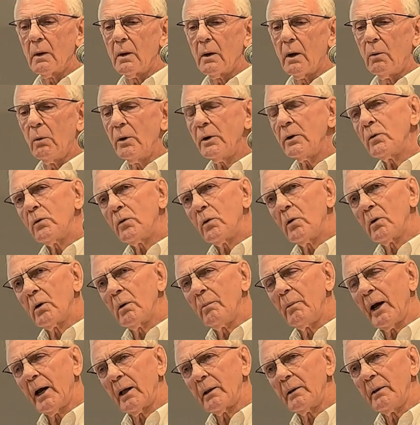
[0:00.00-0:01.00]
I want to talk
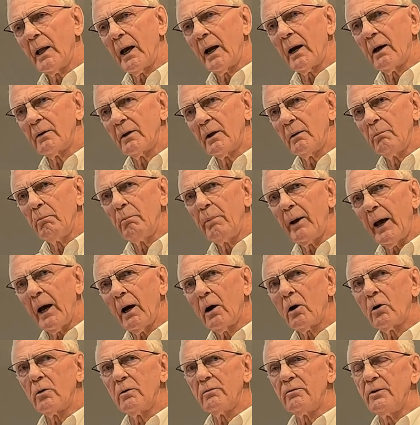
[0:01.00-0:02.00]
about now the
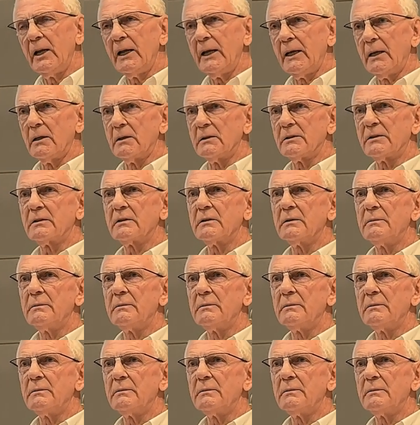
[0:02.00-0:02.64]
power of nearness.